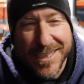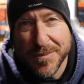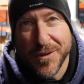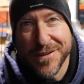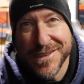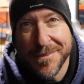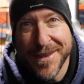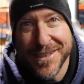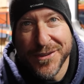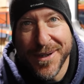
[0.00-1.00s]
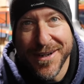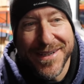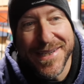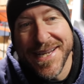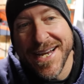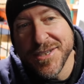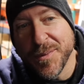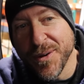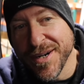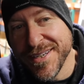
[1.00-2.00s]
He's moving some things around on the
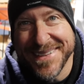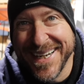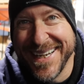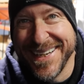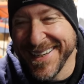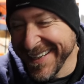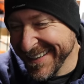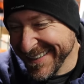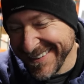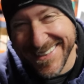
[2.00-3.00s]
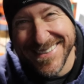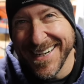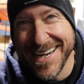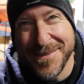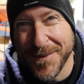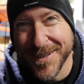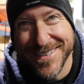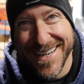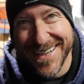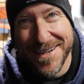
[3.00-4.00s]
dashboard. This dashboard
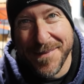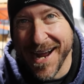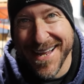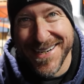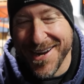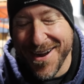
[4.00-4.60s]
is gonna come on and